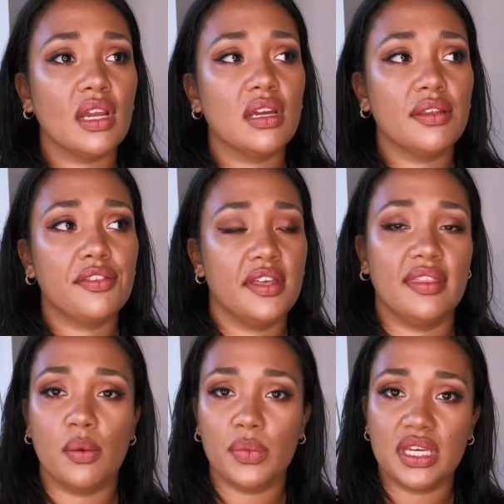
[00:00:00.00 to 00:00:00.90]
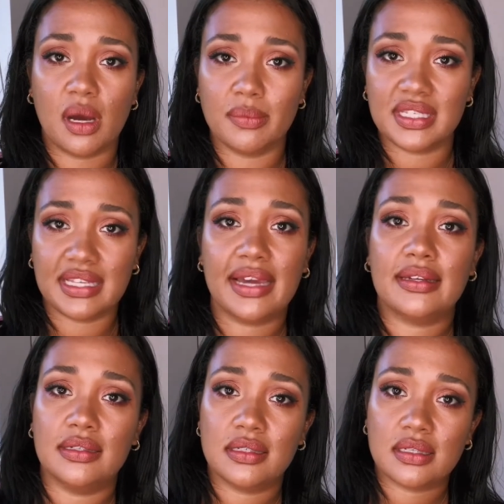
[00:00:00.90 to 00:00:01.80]
think that we come
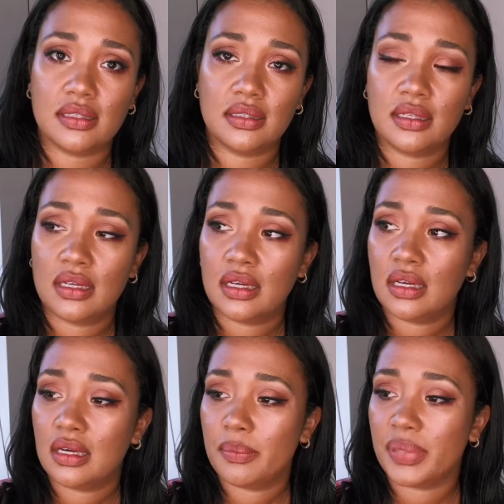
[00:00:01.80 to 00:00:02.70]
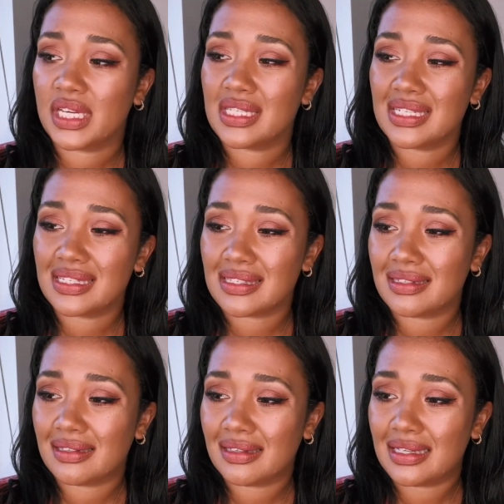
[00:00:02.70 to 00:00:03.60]
second, because it
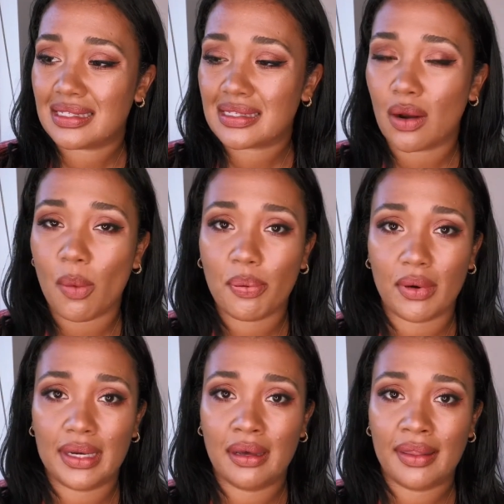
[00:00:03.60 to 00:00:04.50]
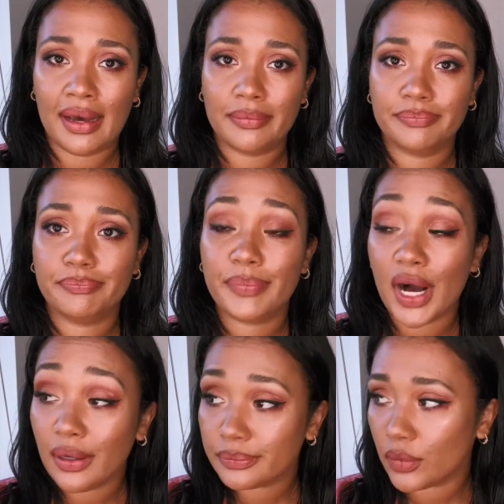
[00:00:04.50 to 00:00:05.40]
doesn't operate like that.
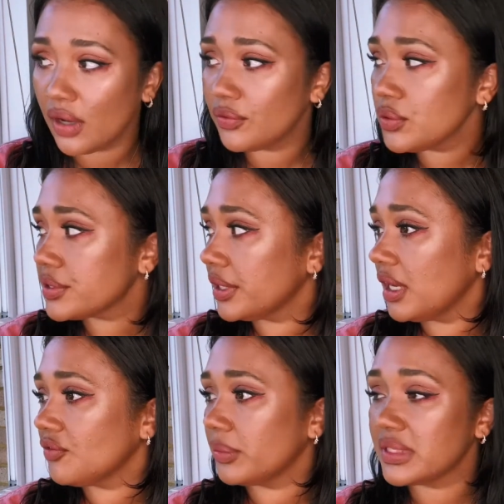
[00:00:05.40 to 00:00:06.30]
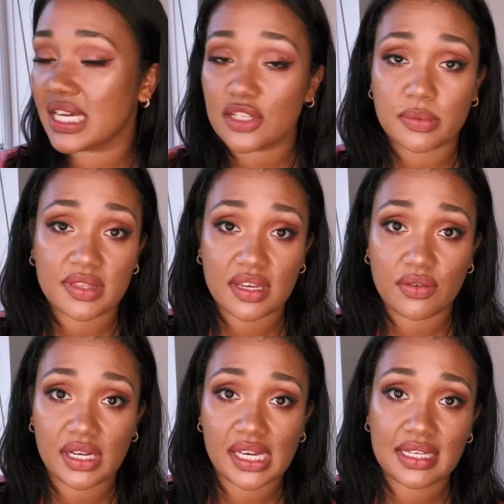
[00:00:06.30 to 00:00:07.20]
But what I've also learned from attachment
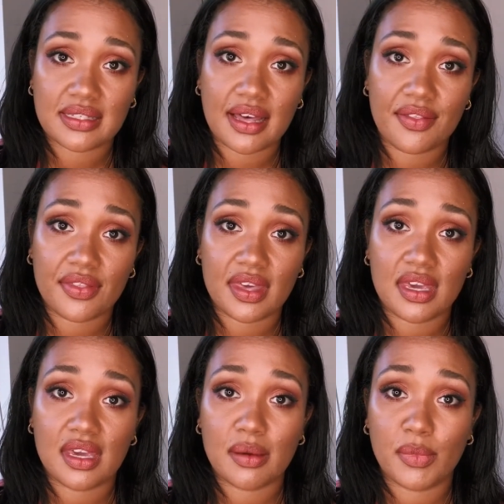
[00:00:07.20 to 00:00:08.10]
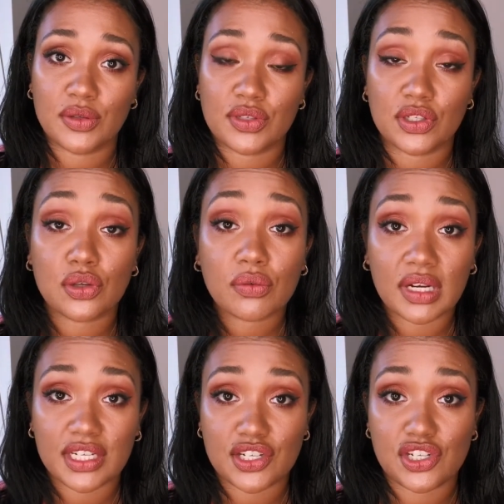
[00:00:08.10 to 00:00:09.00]
theory is that the most secure
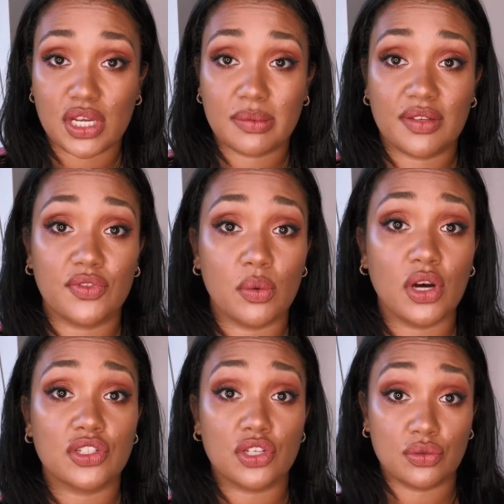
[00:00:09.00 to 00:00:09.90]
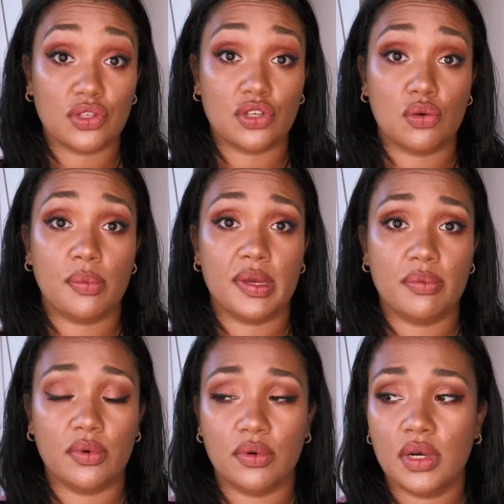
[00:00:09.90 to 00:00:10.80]
relationships, if you are two secure
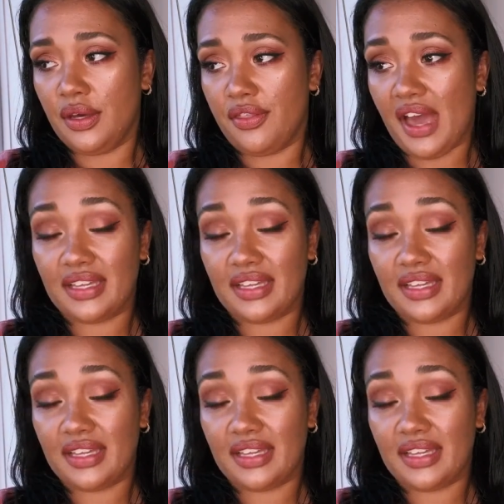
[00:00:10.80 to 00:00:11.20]
people, that